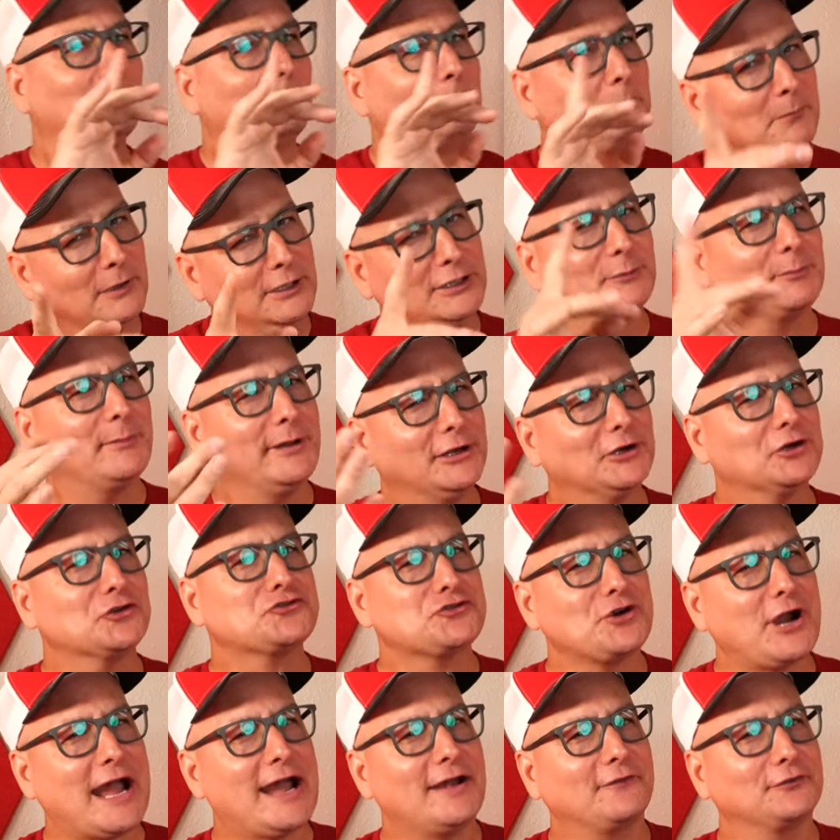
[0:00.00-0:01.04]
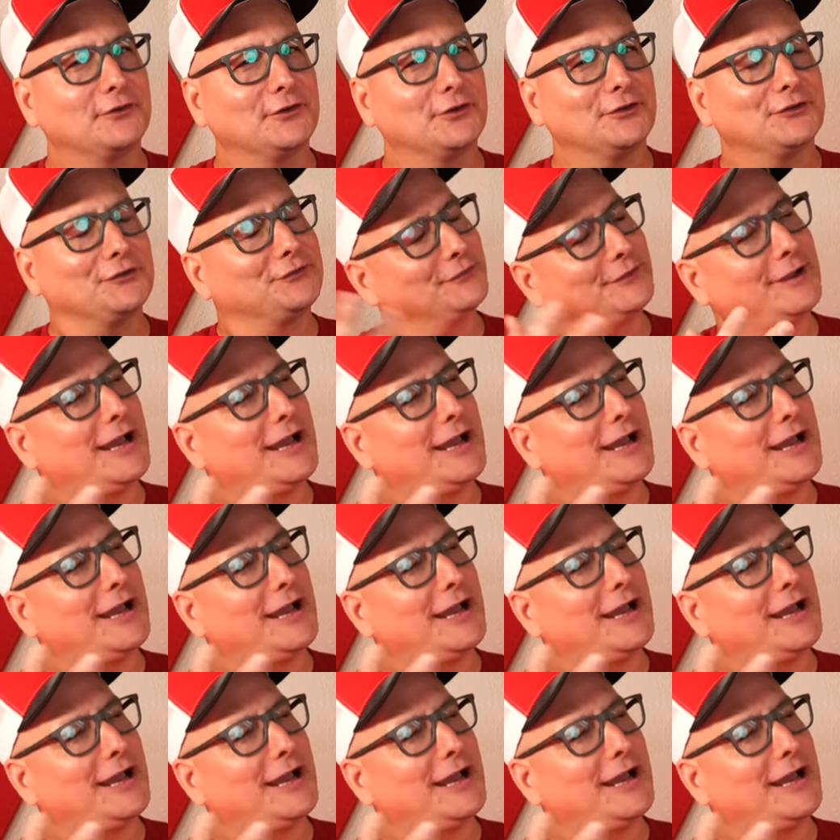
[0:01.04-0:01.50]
millimeter drivers.